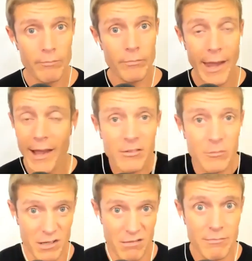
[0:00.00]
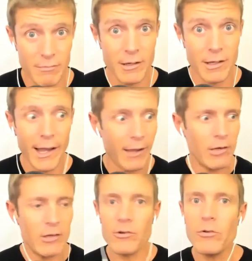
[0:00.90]
ask me, how
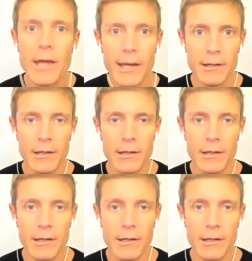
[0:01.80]
did you do that?